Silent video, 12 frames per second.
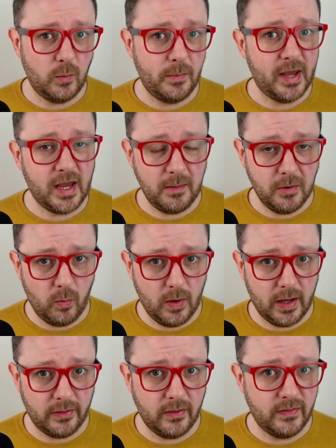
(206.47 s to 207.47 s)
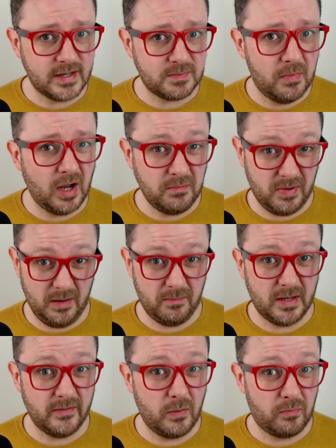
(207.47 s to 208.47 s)
and we became aware that this might be a
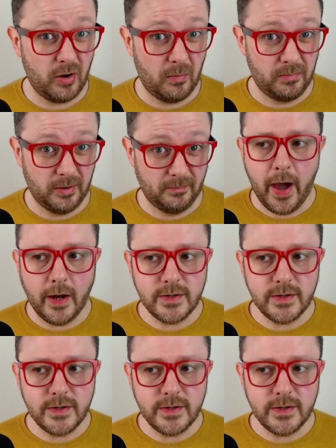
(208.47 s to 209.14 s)
bit of a problem.